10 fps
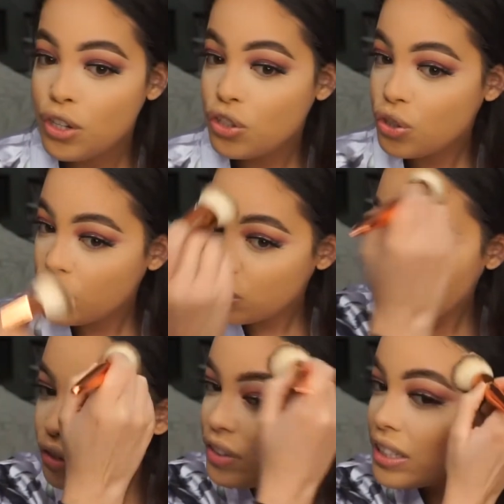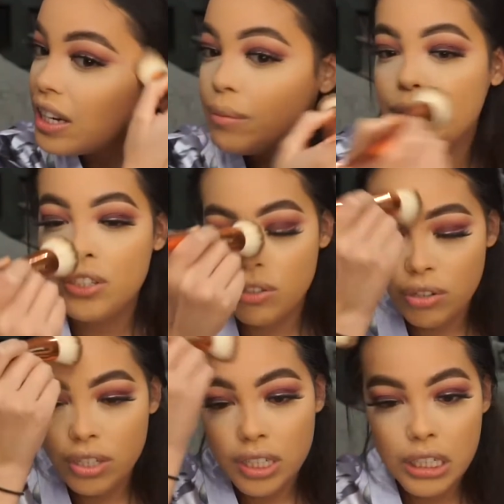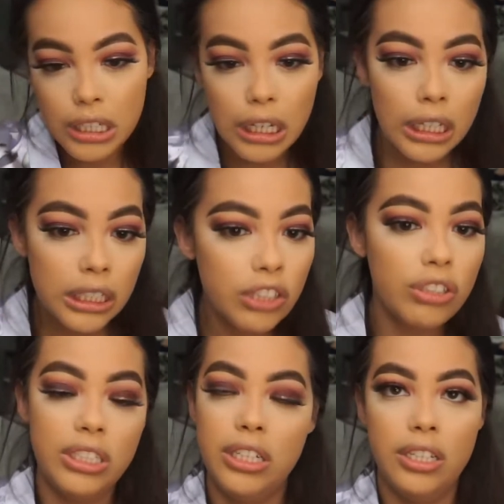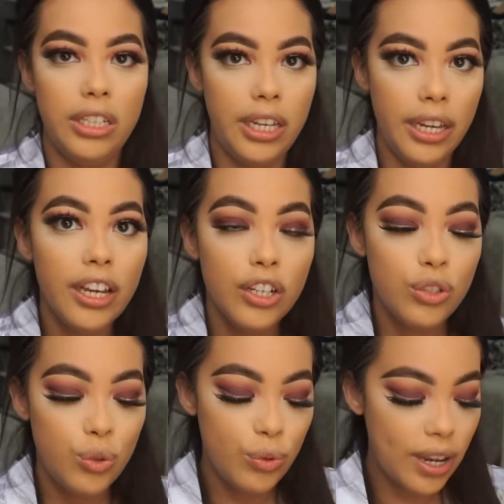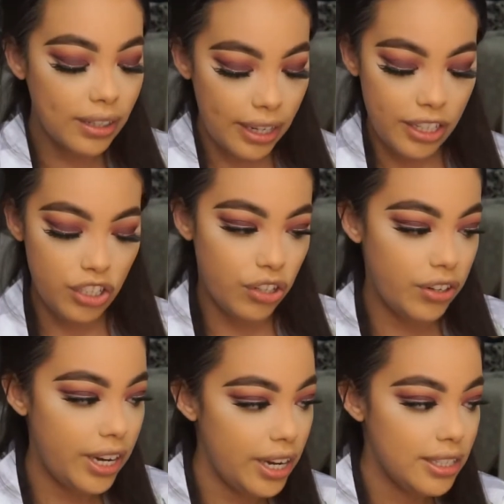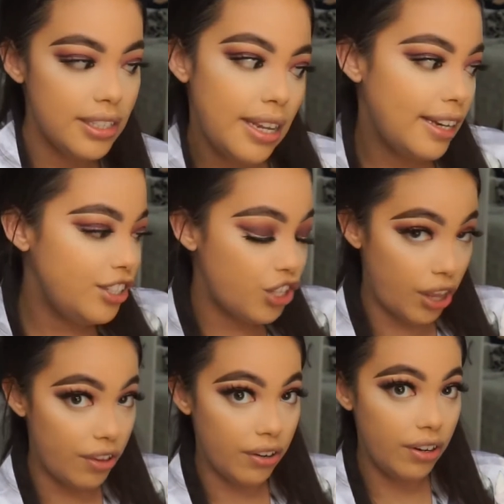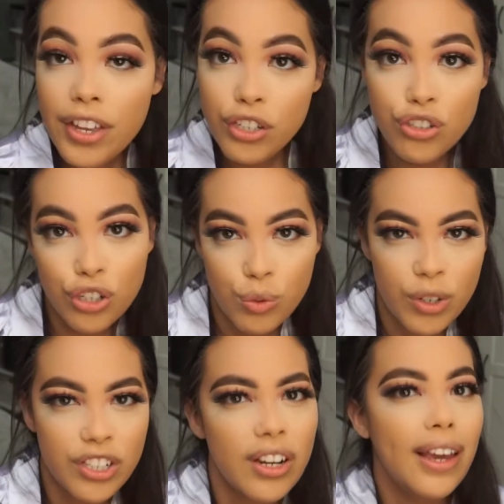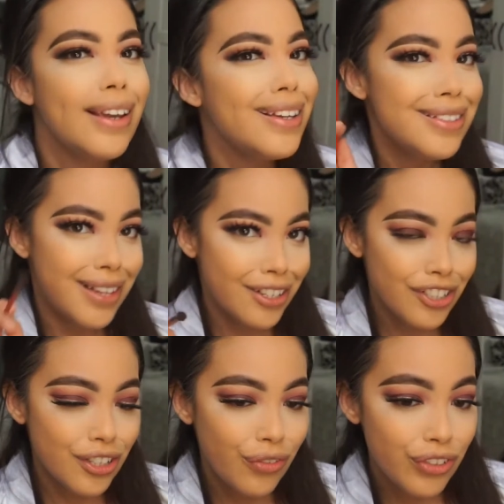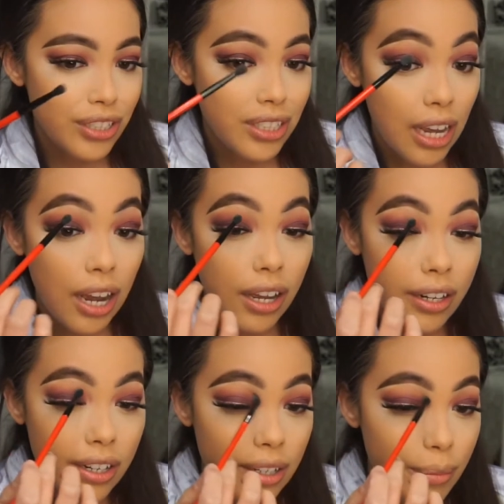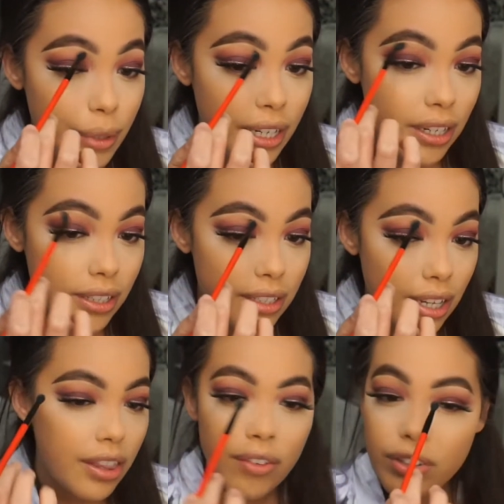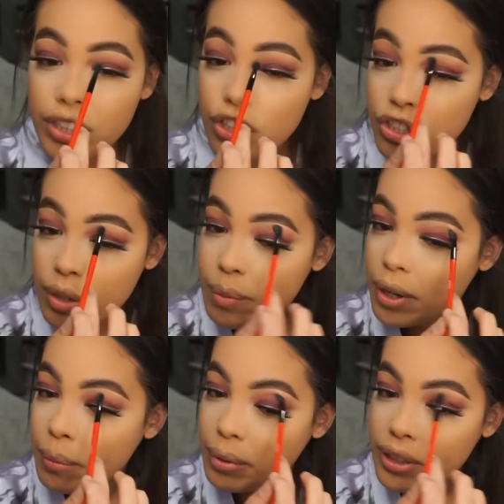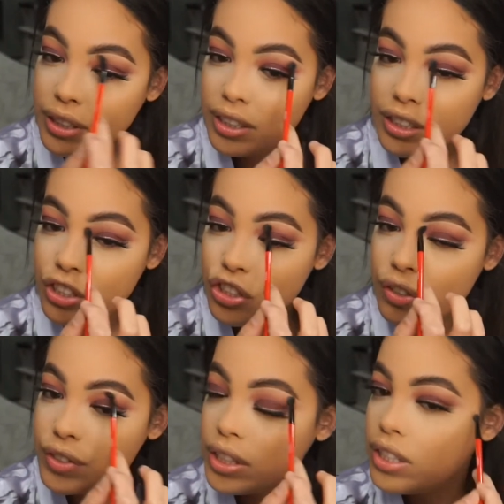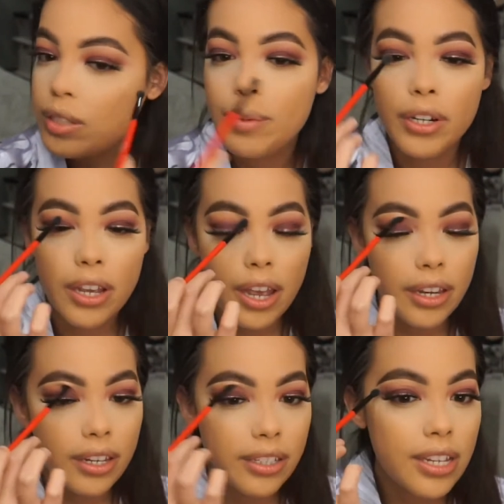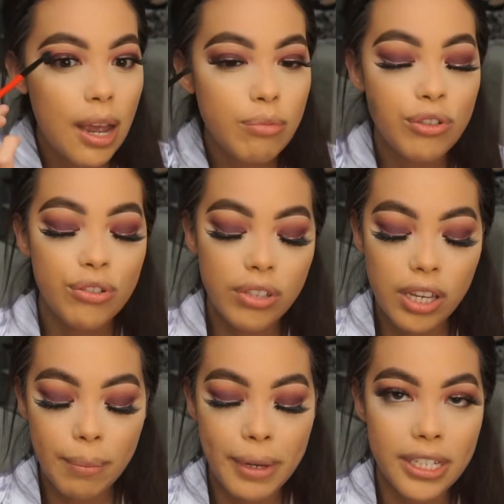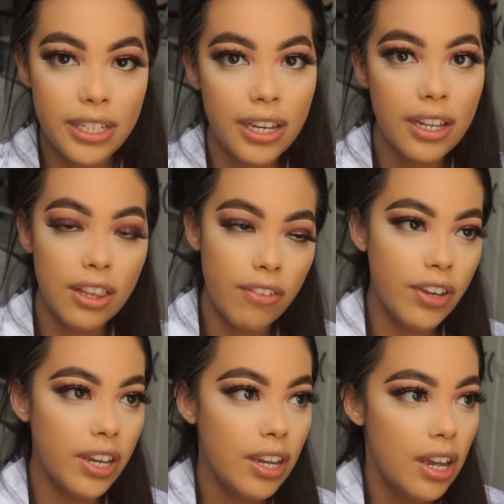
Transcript: So they start off as enemies. You can clearly tell that they do not like each other, cannot stand each other. Then you start to wonder, like, is that just a facade? Because their relationship completely shifts in this book, and it's absolutely amazing. Love it.